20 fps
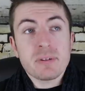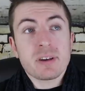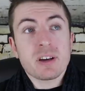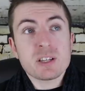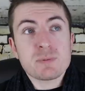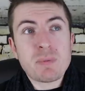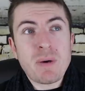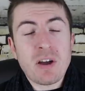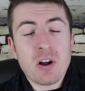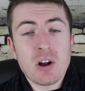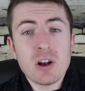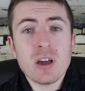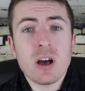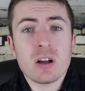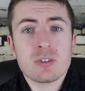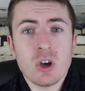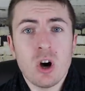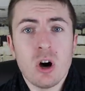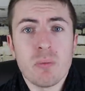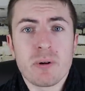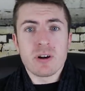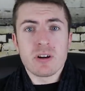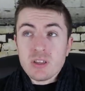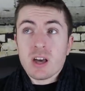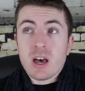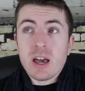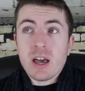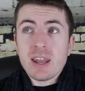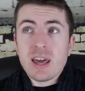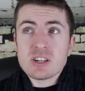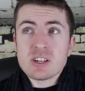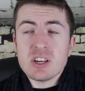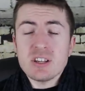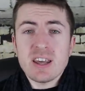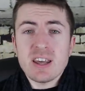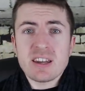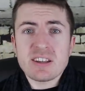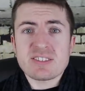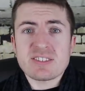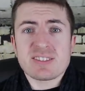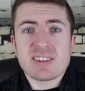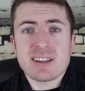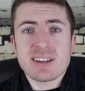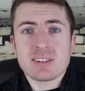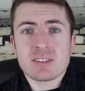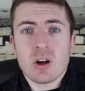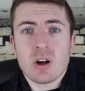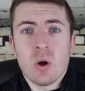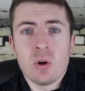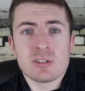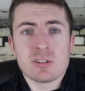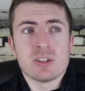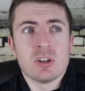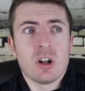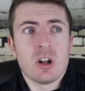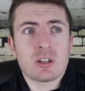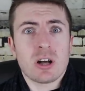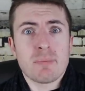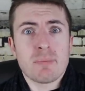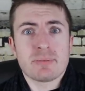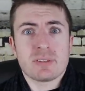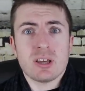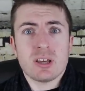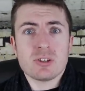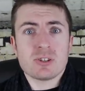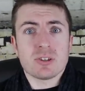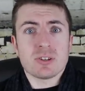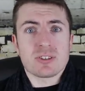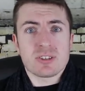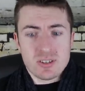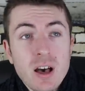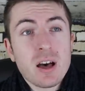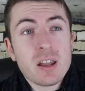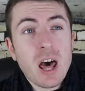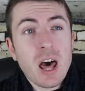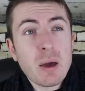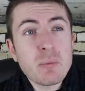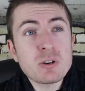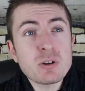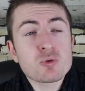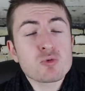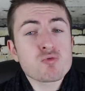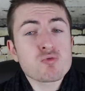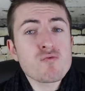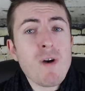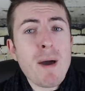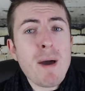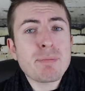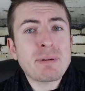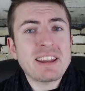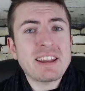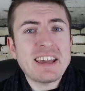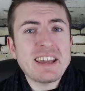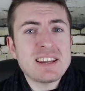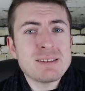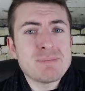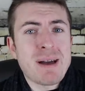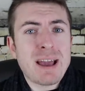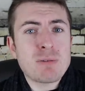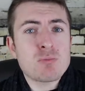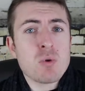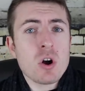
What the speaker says: Because by early October, the guy had actually netted 6 goals in all competitions. And I was rapidly eating my